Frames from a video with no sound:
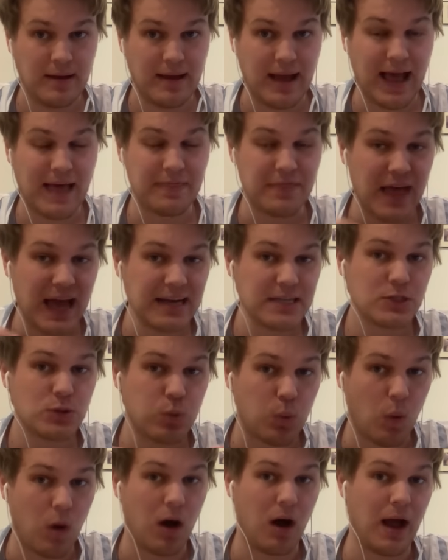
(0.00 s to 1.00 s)
And that is
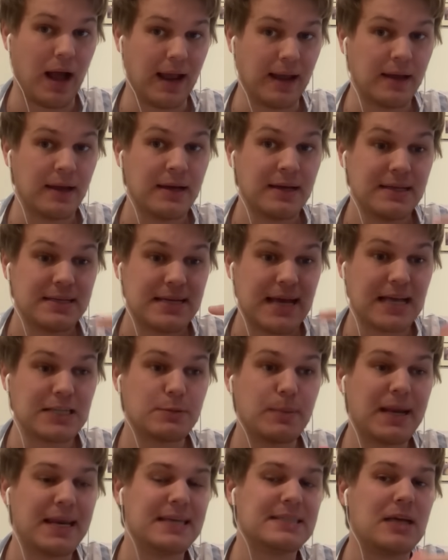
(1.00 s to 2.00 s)
why
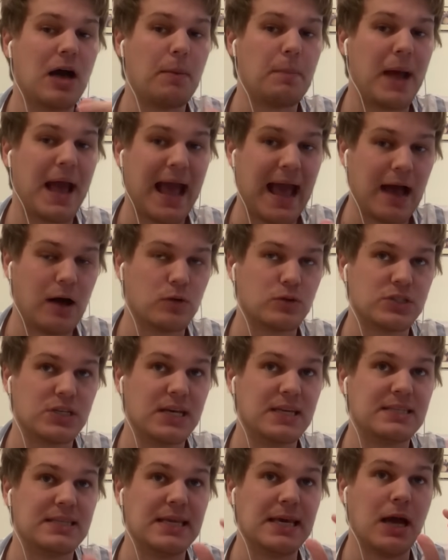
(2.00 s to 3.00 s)
Tasmania's upper house
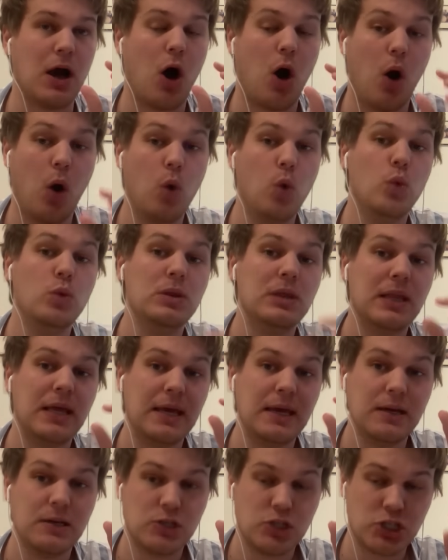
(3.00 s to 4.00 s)
is the
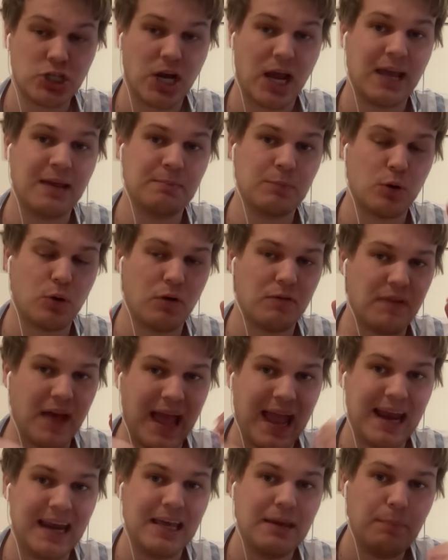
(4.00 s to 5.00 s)
only chamber of
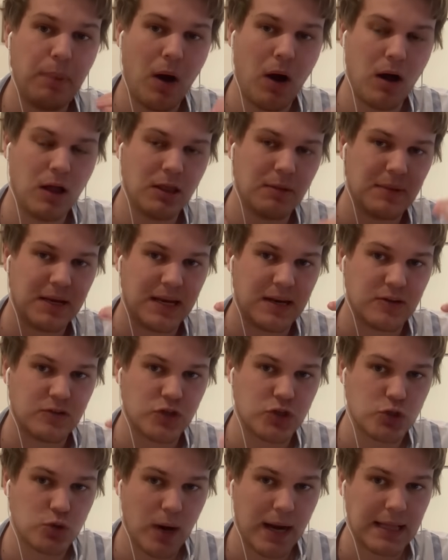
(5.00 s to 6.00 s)
any parliament in
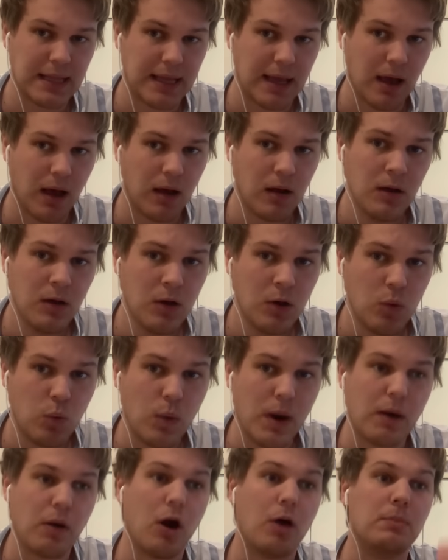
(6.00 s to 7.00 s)
Australia
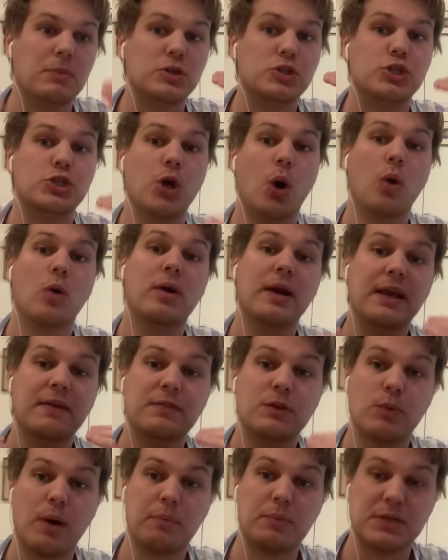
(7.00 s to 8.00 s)
where a majority
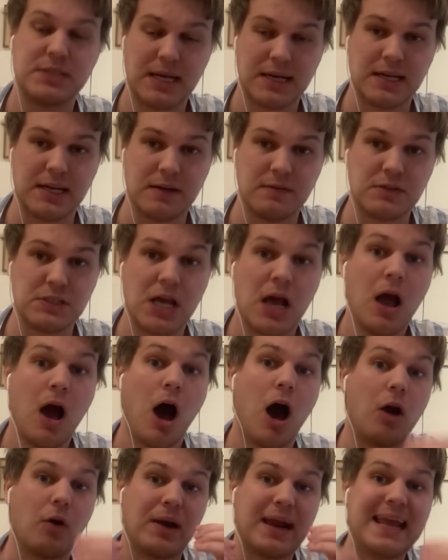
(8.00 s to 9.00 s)
of the representatives
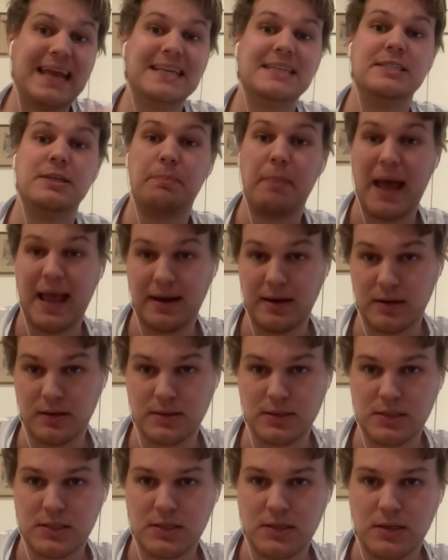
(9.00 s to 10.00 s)
are
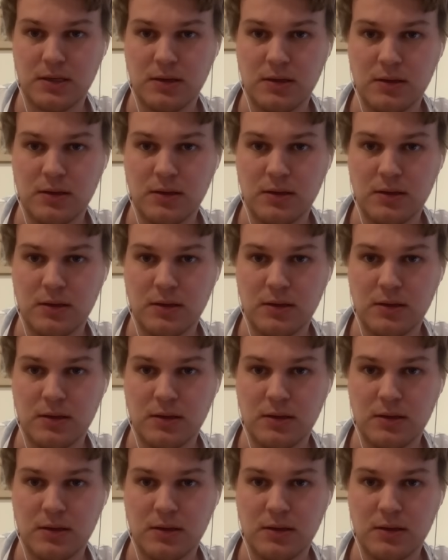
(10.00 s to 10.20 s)
independents.